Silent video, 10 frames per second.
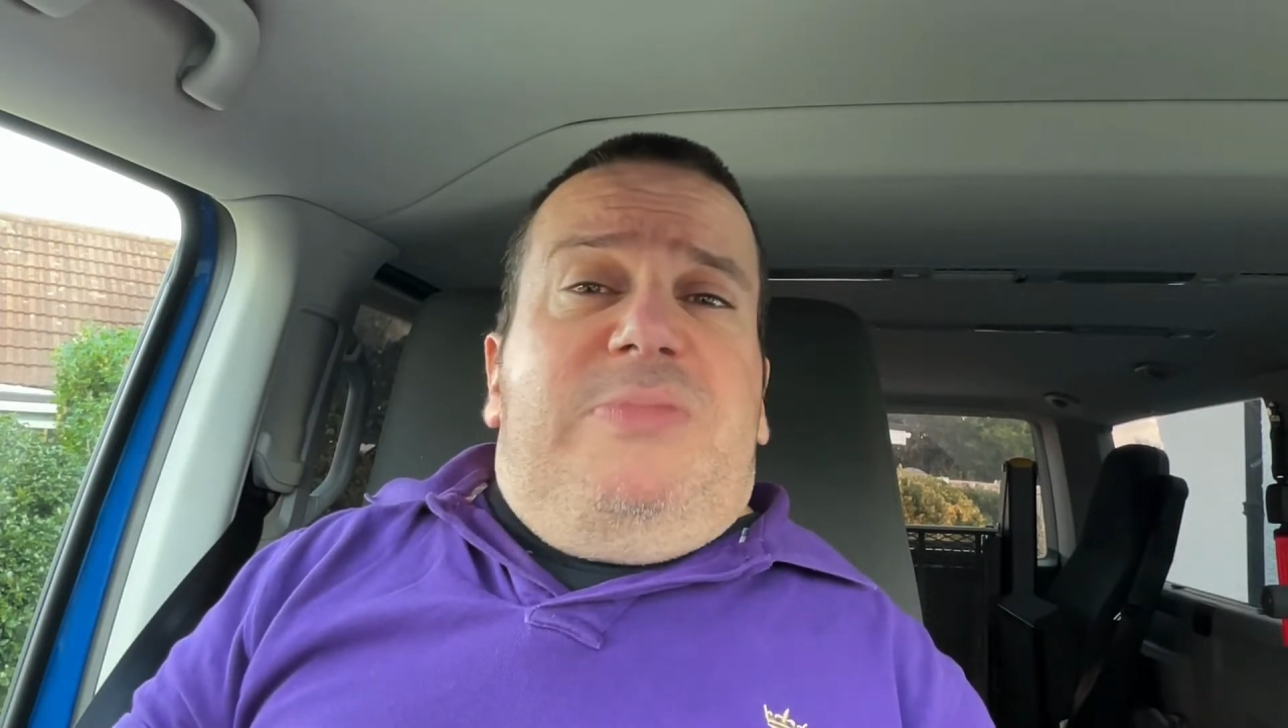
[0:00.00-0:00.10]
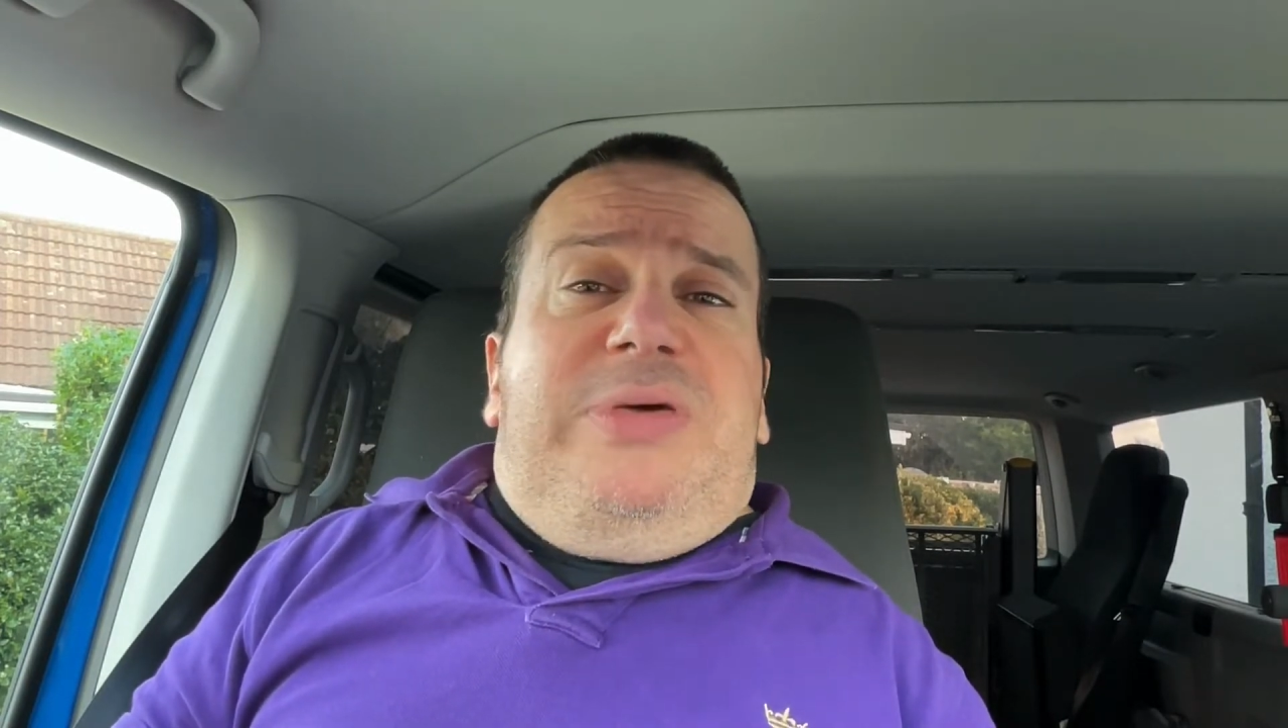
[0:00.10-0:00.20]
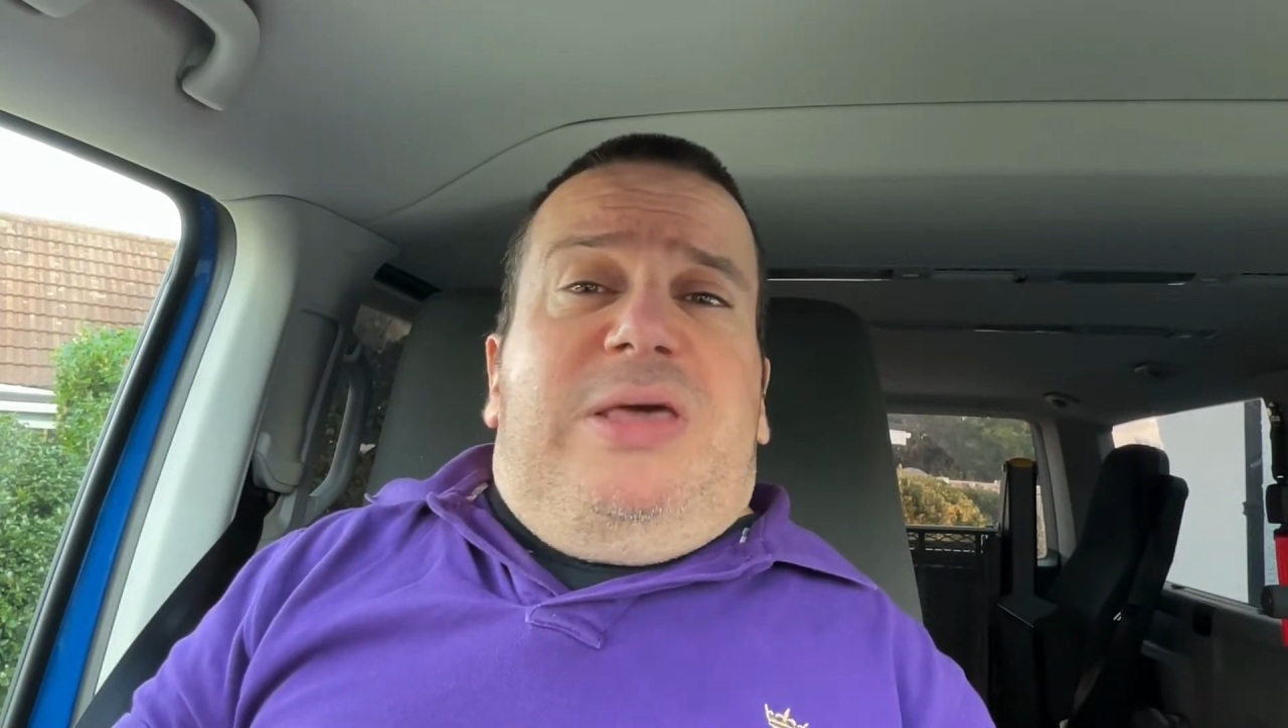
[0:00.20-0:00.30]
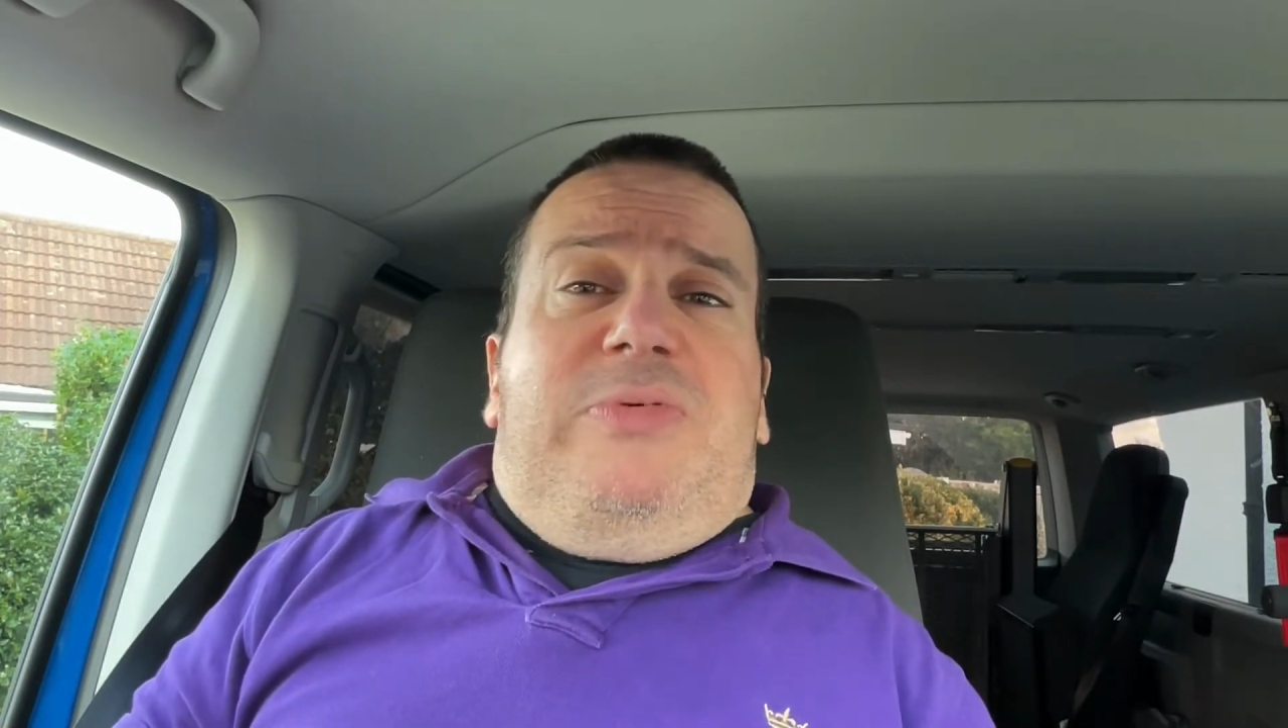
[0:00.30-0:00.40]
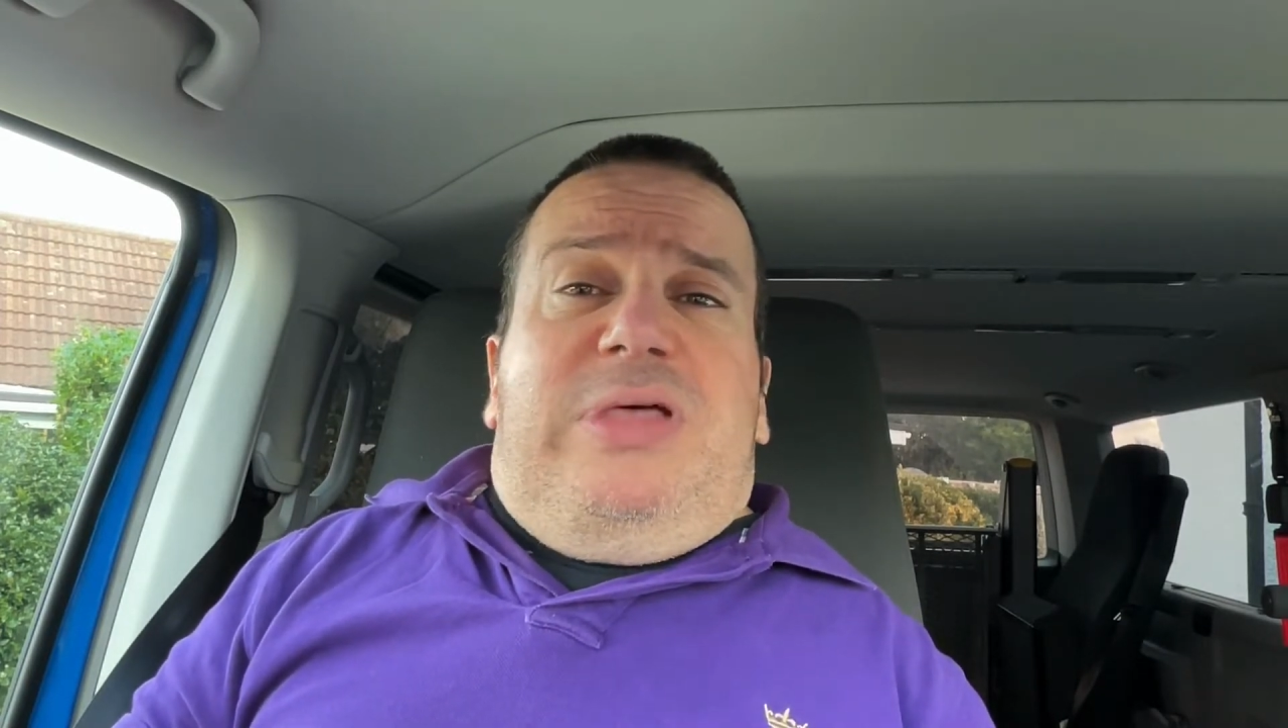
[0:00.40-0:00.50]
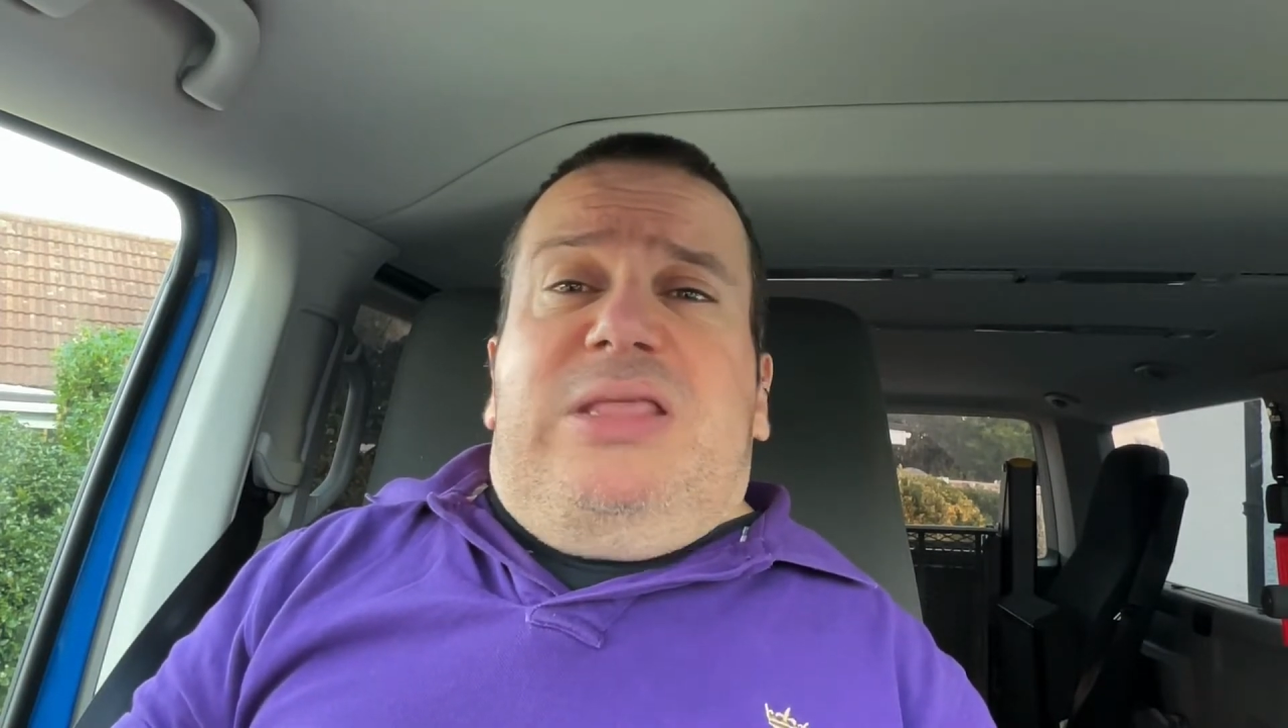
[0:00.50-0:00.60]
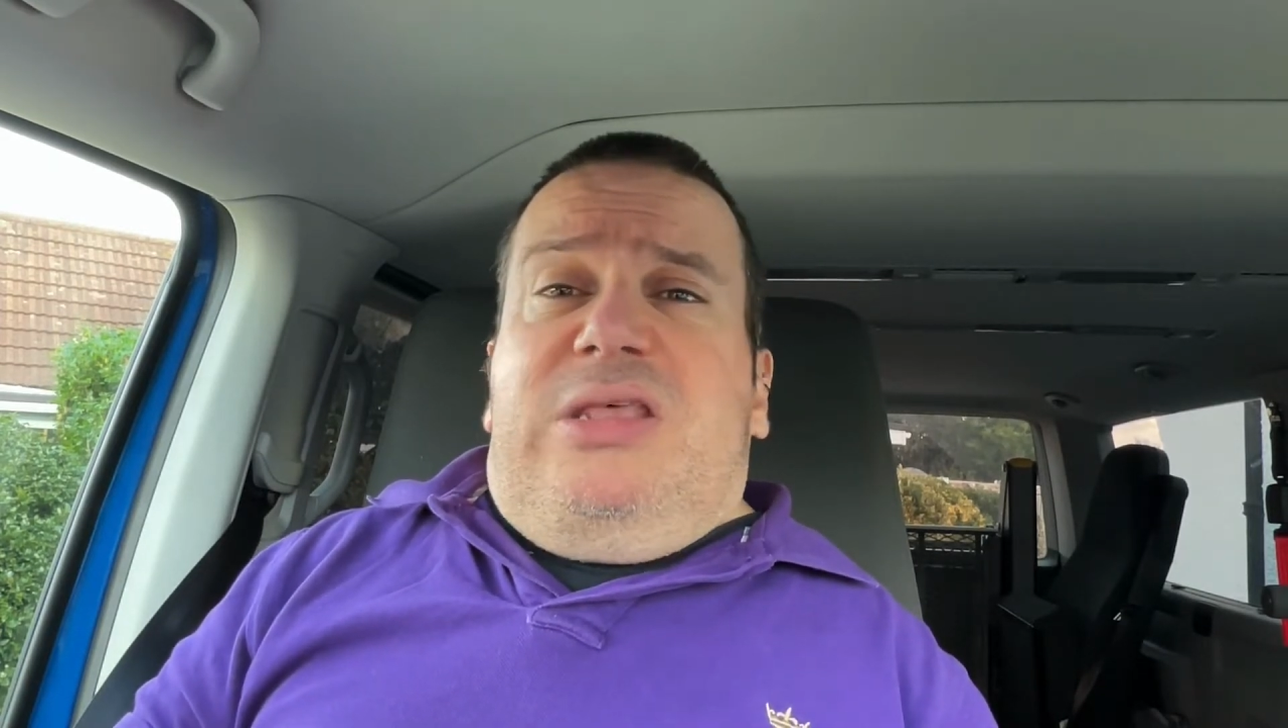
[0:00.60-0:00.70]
people in